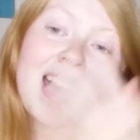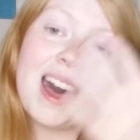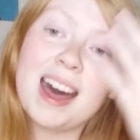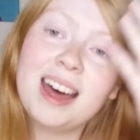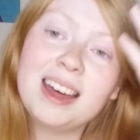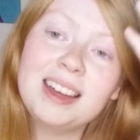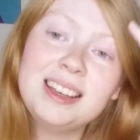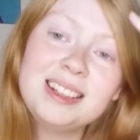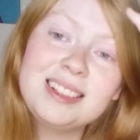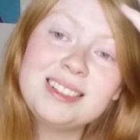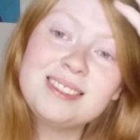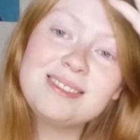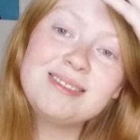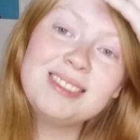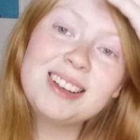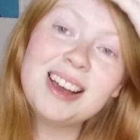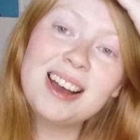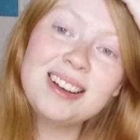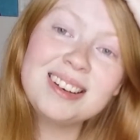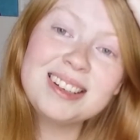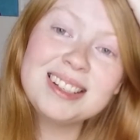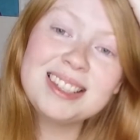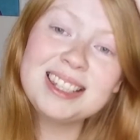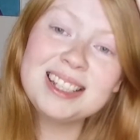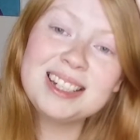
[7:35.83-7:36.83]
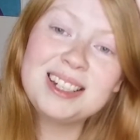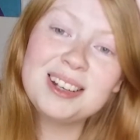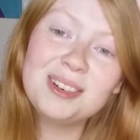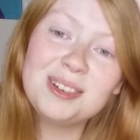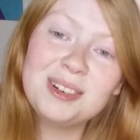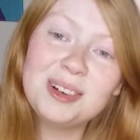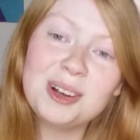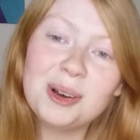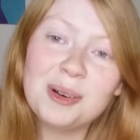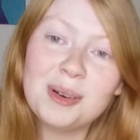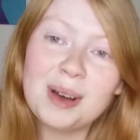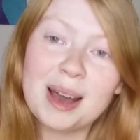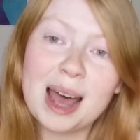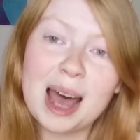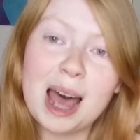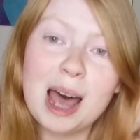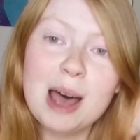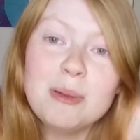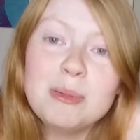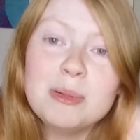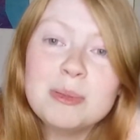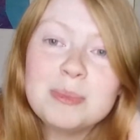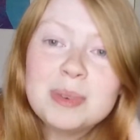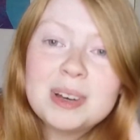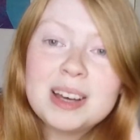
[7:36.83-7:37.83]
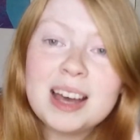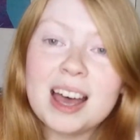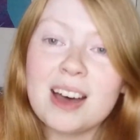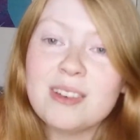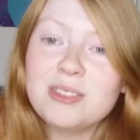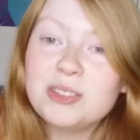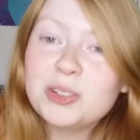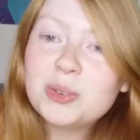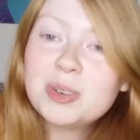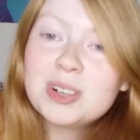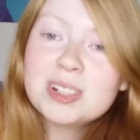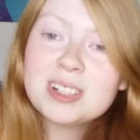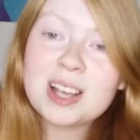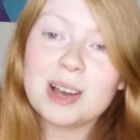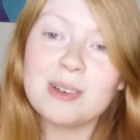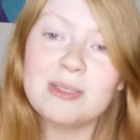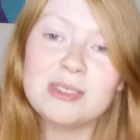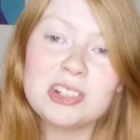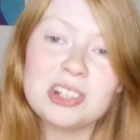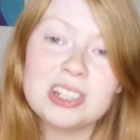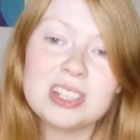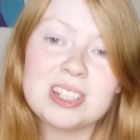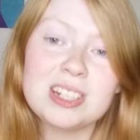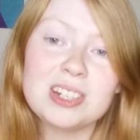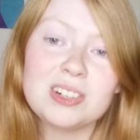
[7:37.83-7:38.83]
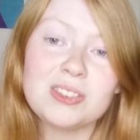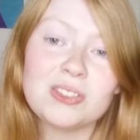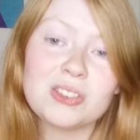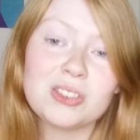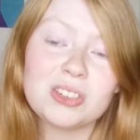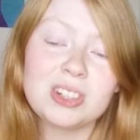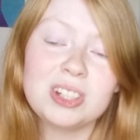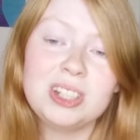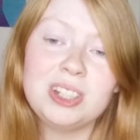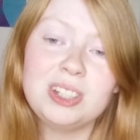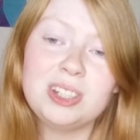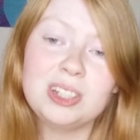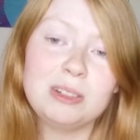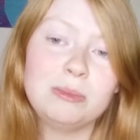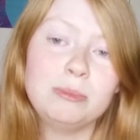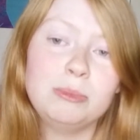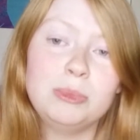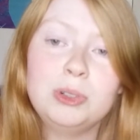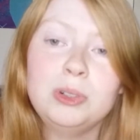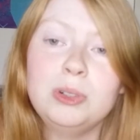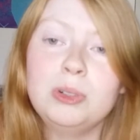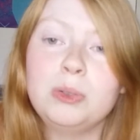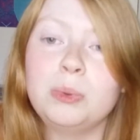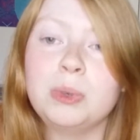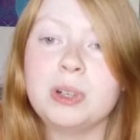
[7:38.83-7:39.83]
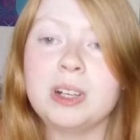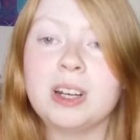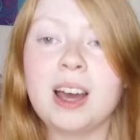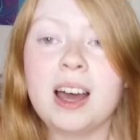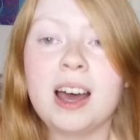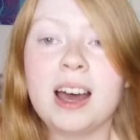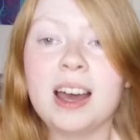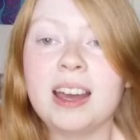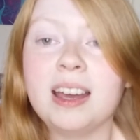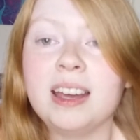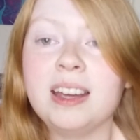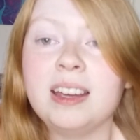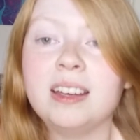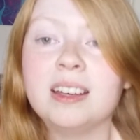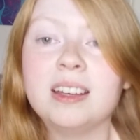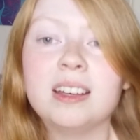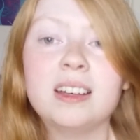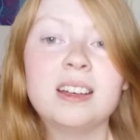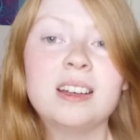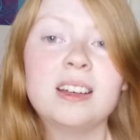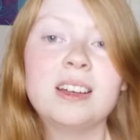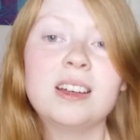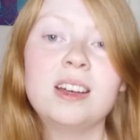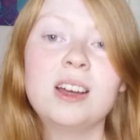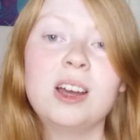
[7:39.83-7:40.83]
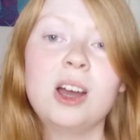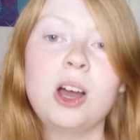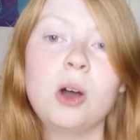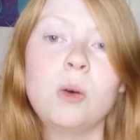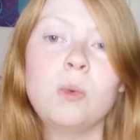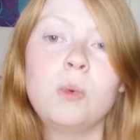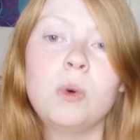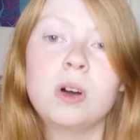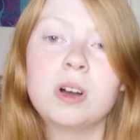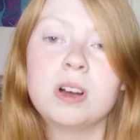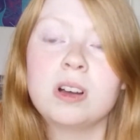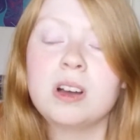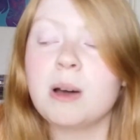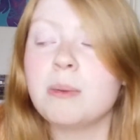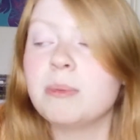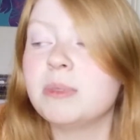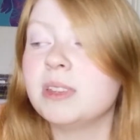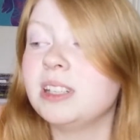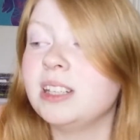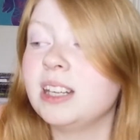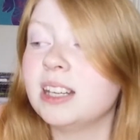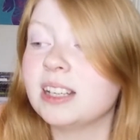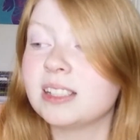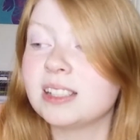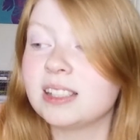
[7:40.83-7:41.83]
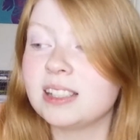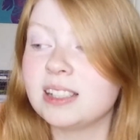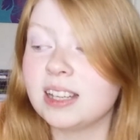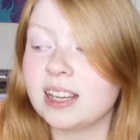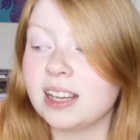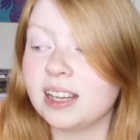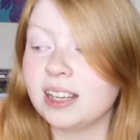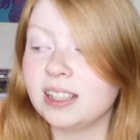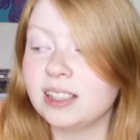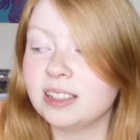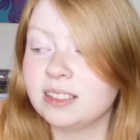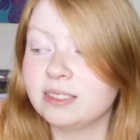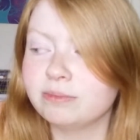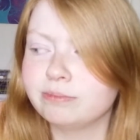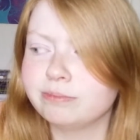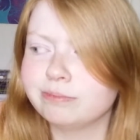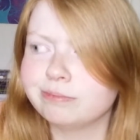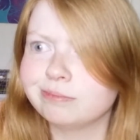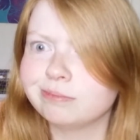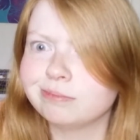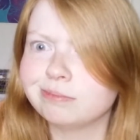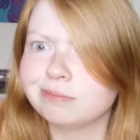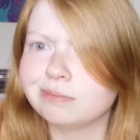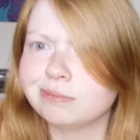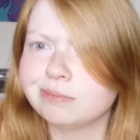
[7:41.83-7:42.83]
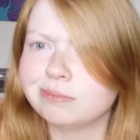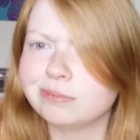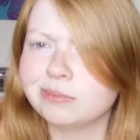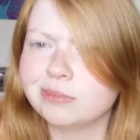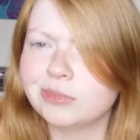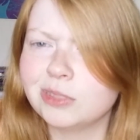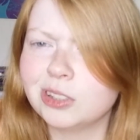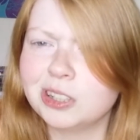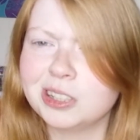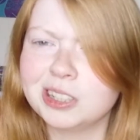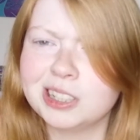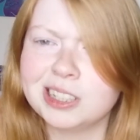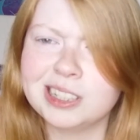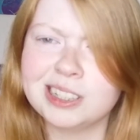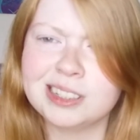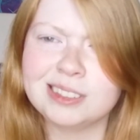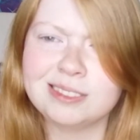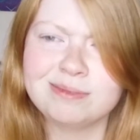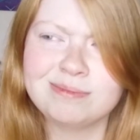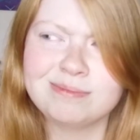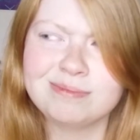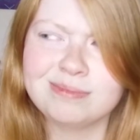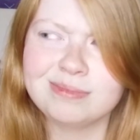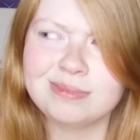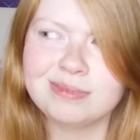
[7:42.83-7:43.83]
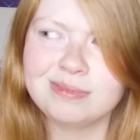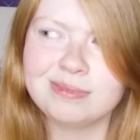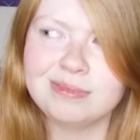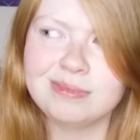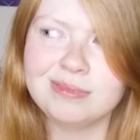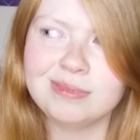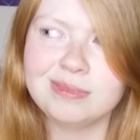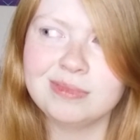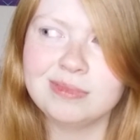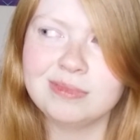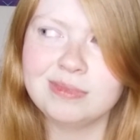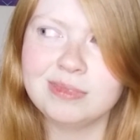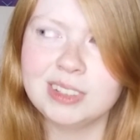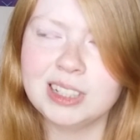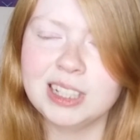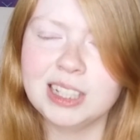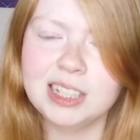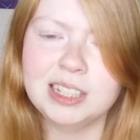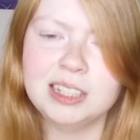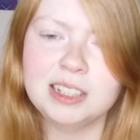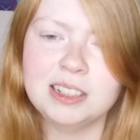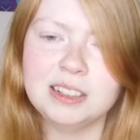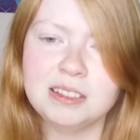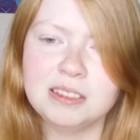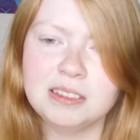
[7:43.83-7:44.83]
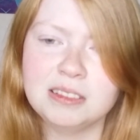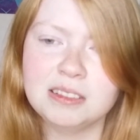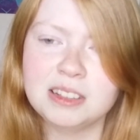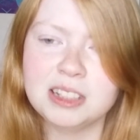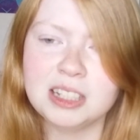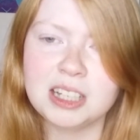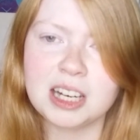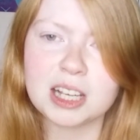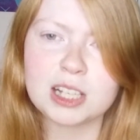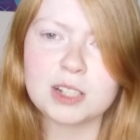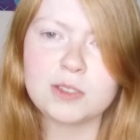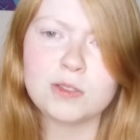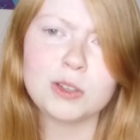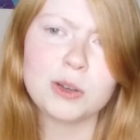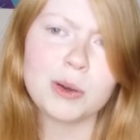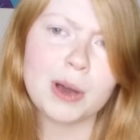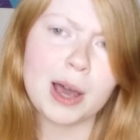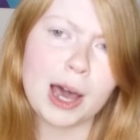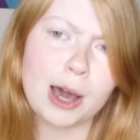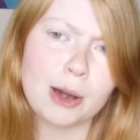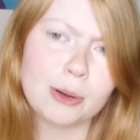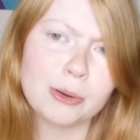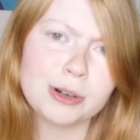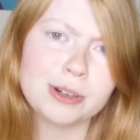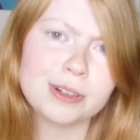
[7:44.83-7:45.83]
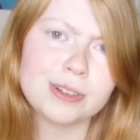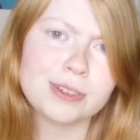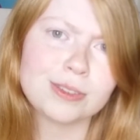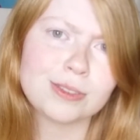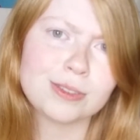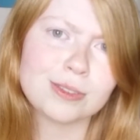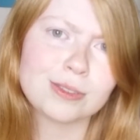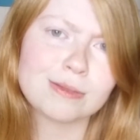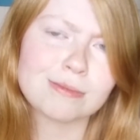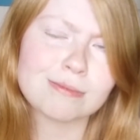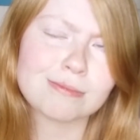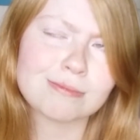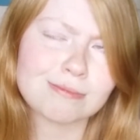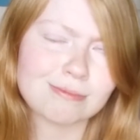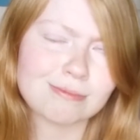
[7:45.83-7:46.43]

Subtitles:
I honestly don't know what happened, but afterwards I was just in a really good mood when I woke up the next day, or in the next few hours,